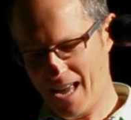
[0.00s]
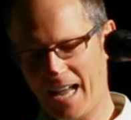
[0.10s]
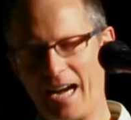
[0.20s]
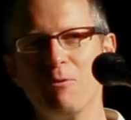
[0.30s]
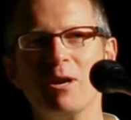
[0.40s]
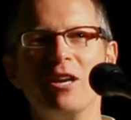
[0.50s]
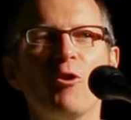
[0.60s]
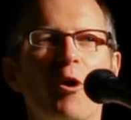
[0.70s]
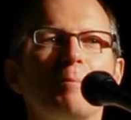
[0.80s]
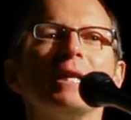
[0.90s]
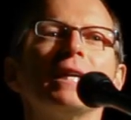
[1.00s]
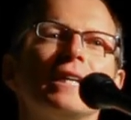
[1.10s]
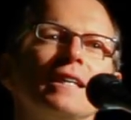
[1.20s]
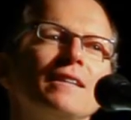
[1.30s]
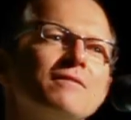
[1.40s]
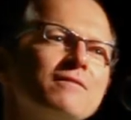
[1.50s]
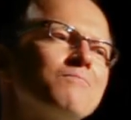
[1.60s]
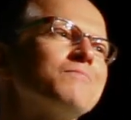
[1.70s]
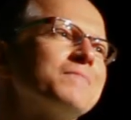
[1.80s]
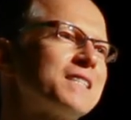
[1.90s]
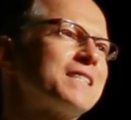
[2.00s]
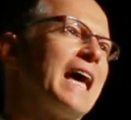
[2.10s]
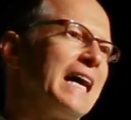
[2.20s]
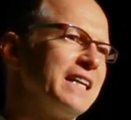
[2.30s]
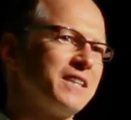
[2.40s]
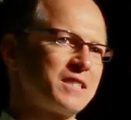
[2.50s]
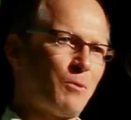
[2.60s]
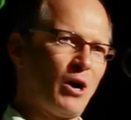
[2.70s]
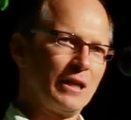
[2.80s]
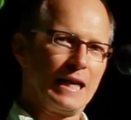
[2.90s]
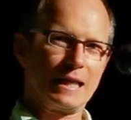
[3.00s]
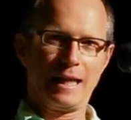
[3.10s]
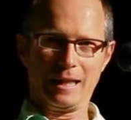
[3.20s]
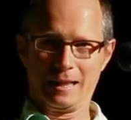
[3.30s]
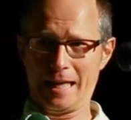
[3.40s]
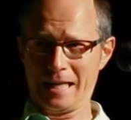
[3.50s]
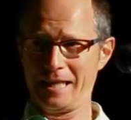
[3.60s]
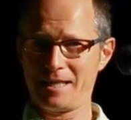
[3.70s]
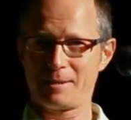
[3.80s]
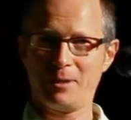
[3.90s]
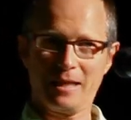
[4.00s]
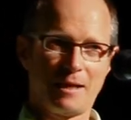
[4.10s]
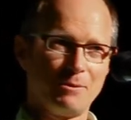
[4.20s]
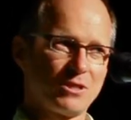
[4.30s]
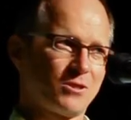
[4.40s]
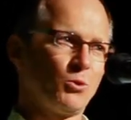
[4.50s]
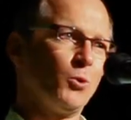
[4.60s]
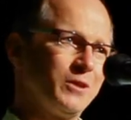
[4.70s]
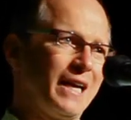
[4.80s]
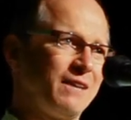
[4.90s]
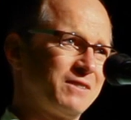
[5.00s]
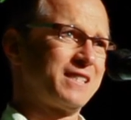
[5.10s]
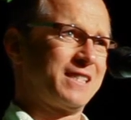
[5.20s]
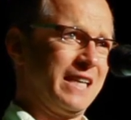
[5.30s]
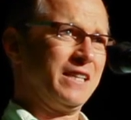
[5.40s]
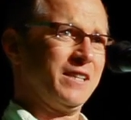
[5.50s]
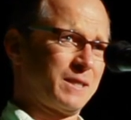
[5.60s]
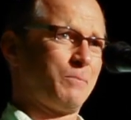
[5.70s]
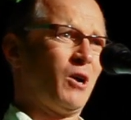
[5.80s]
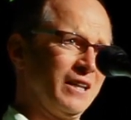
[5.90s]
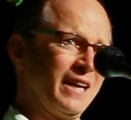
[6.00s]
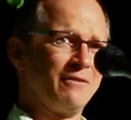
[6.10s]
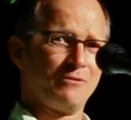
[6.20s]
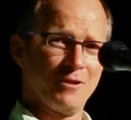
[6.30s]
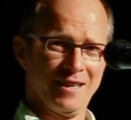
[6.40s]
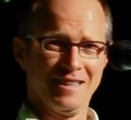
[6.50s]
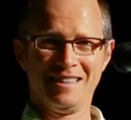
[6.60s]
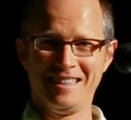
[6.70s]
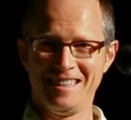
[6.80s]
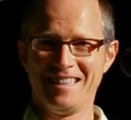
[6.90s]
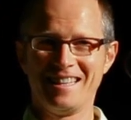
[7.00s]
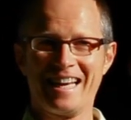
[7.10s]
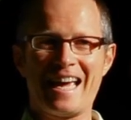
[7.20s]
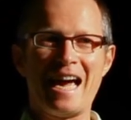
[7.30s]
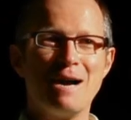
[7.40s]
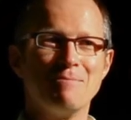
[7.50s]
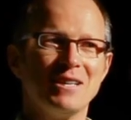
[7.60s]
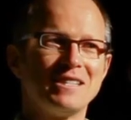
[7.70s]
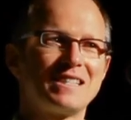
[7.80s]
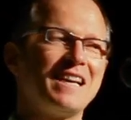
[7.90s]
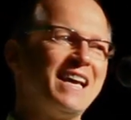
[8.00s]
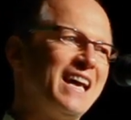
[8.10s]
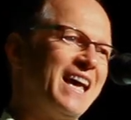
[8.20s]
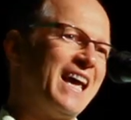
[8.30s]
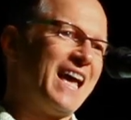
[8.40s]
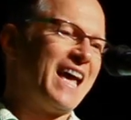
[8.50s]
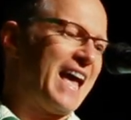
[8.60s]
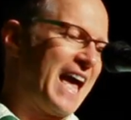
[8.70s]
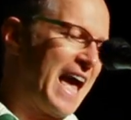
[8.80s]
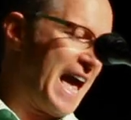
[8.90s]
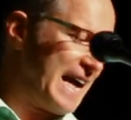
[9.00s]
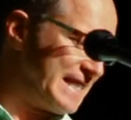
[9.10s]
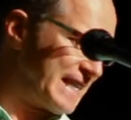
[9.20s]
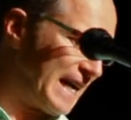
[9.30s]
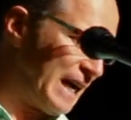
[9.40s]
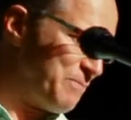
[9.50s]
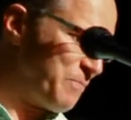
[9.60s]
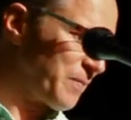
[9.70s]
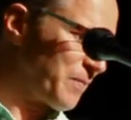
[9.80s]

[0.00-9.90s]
and I wouldn't normally stand in the spotlight like this, but I was told I have to stay in the spotlight for the cameras. And